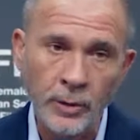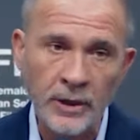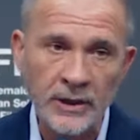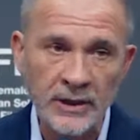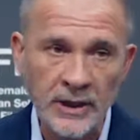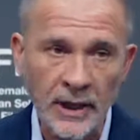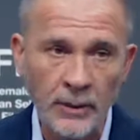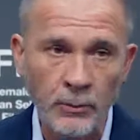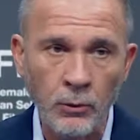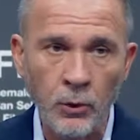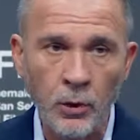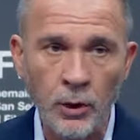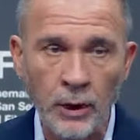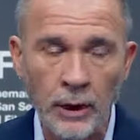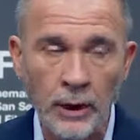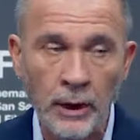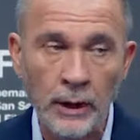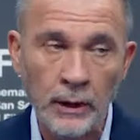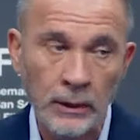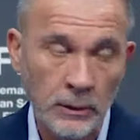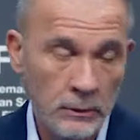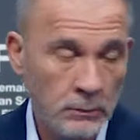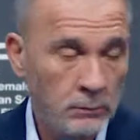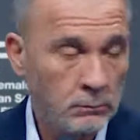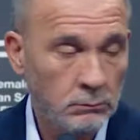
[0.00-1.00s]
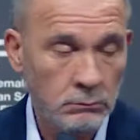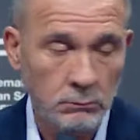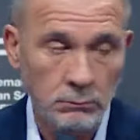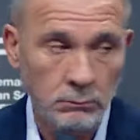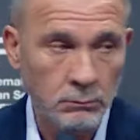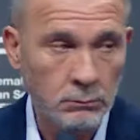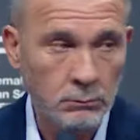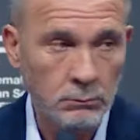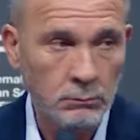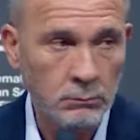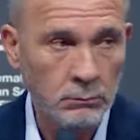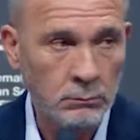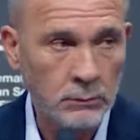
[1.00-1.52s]
And other
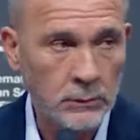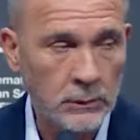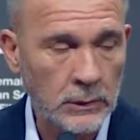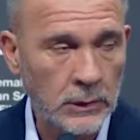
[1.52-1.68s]
people think